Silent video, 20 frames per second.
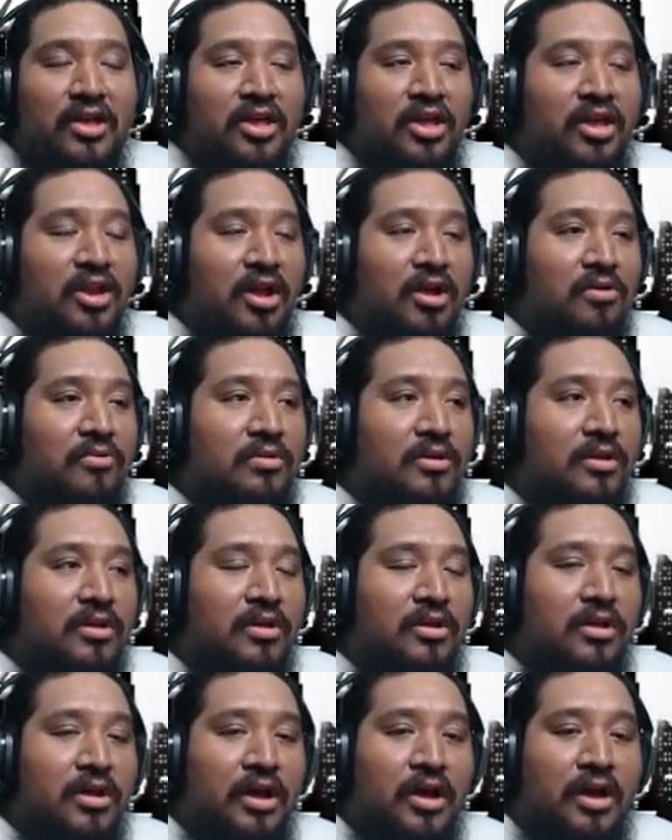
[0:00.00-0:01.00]
you know.
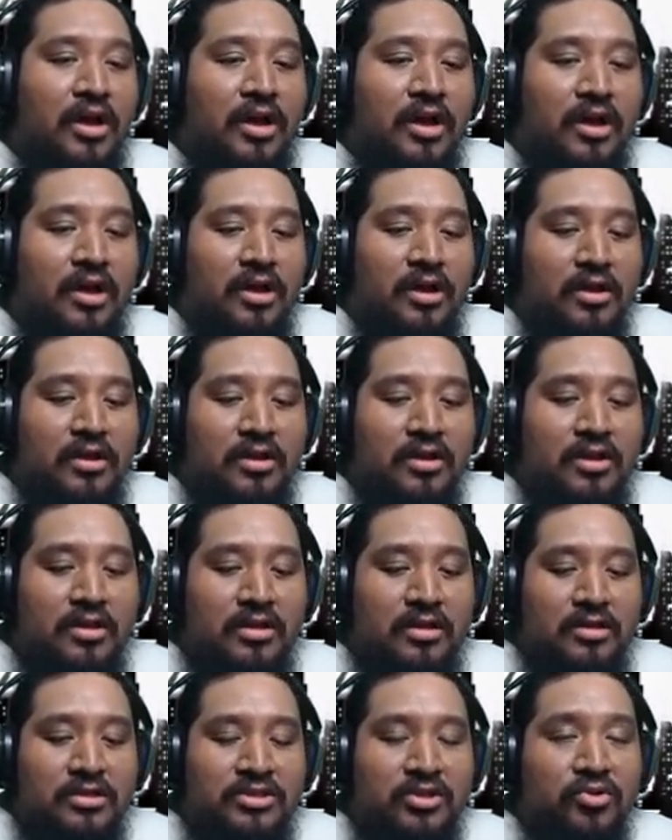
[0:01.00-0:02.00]

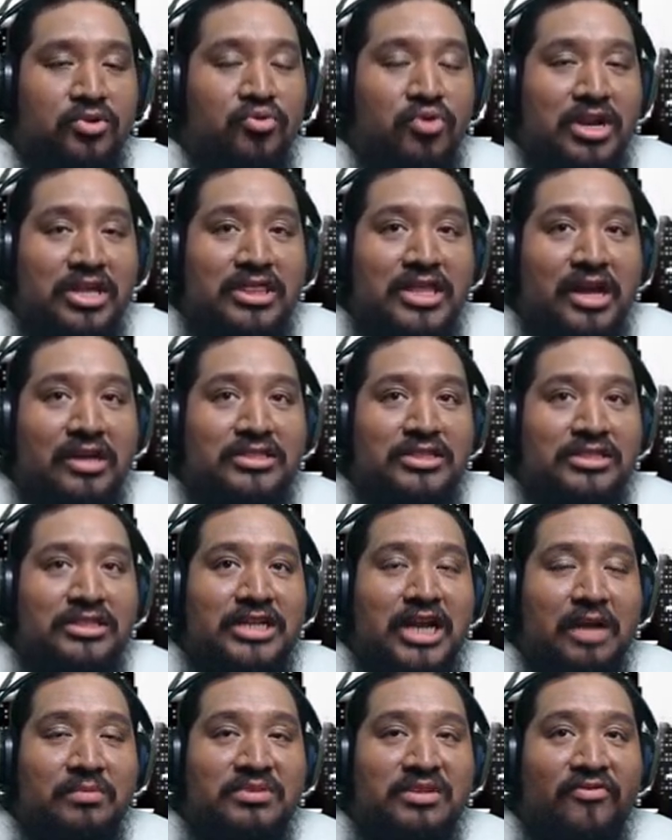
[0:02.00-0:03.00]
So
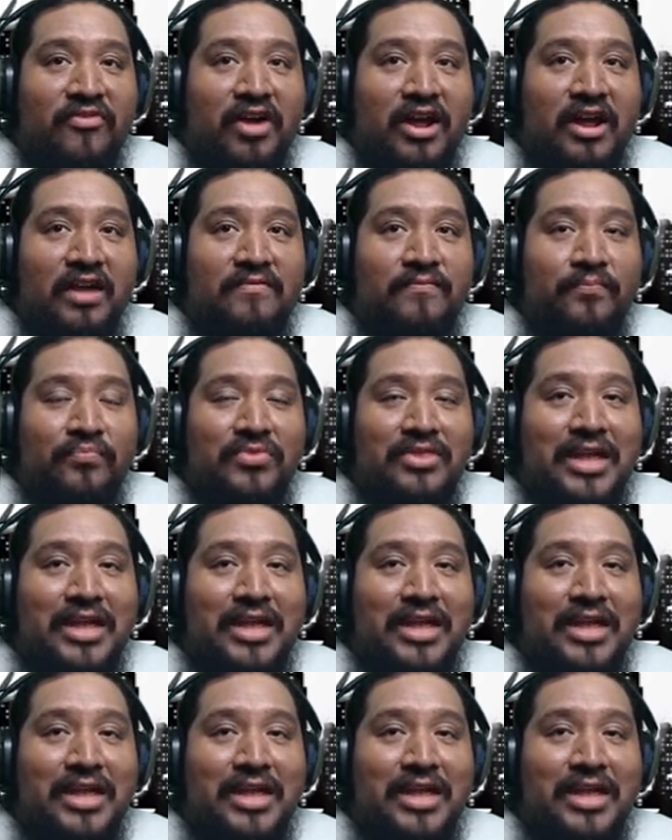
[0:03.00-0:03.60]
20,000 times 5,